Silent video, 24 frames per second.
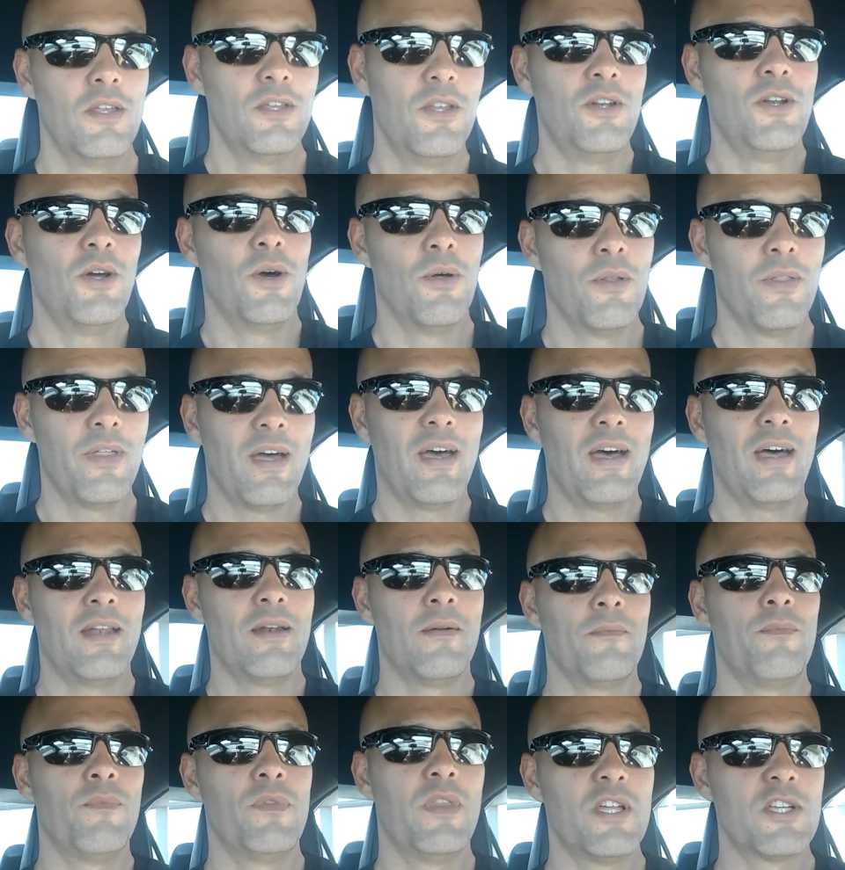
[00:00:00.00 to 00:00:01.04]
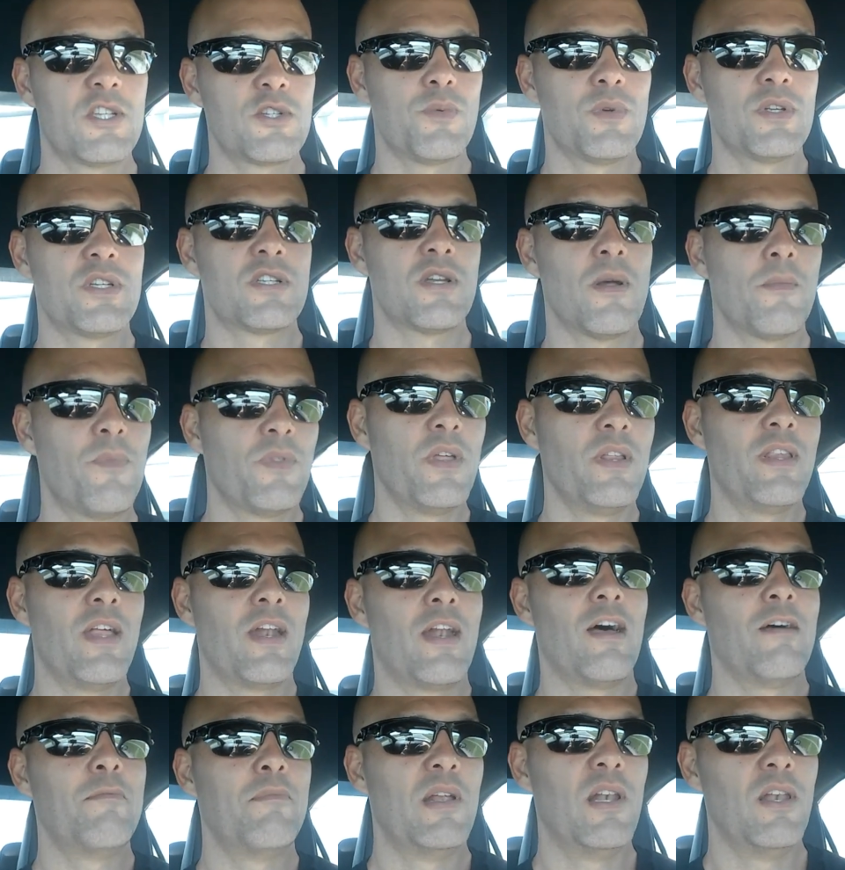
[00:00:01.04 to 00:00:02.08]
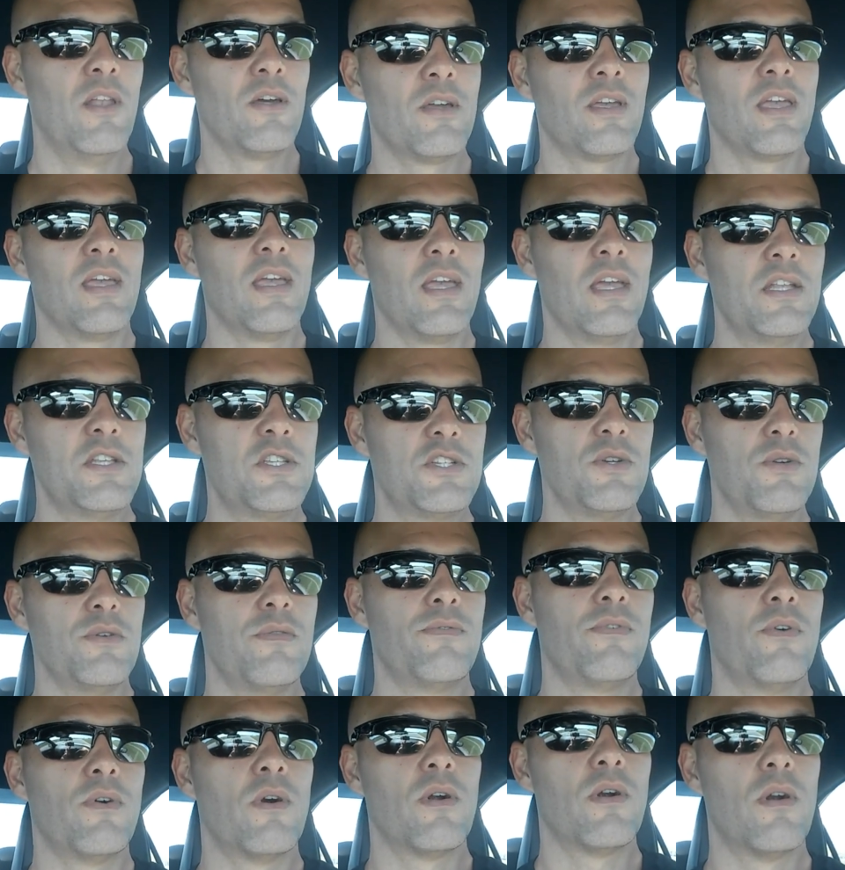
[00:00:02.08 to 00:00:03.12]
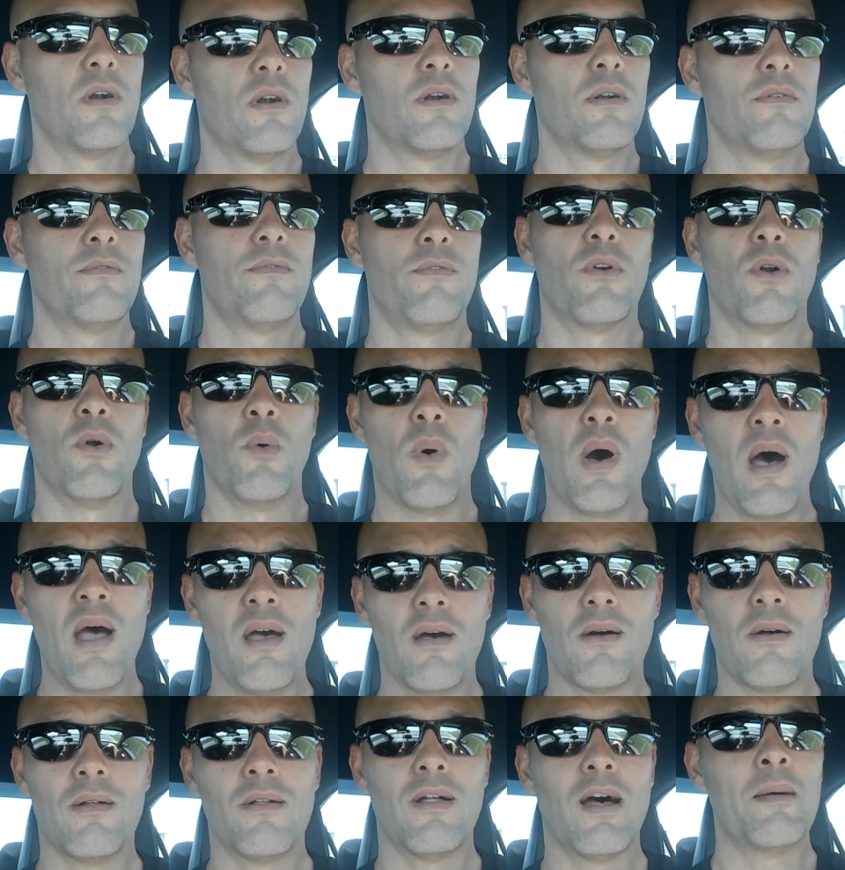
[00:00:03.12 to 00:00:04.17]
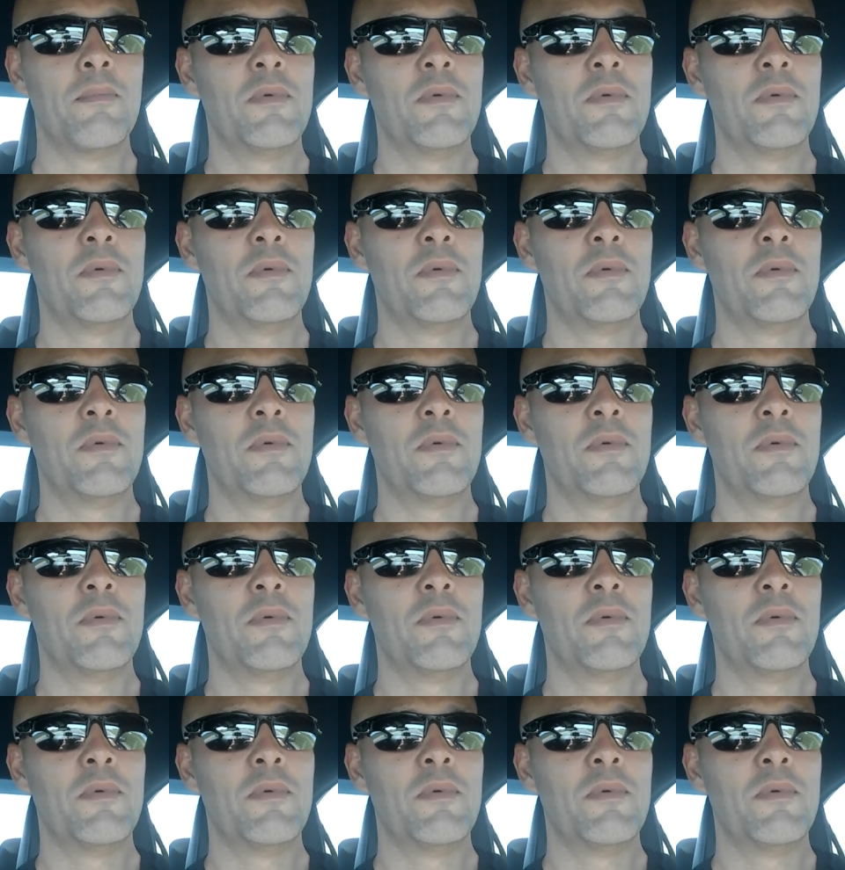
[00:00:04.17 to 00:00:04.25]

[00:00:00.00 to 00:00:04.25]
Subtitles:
you know that this was something that I've been looking into for a while.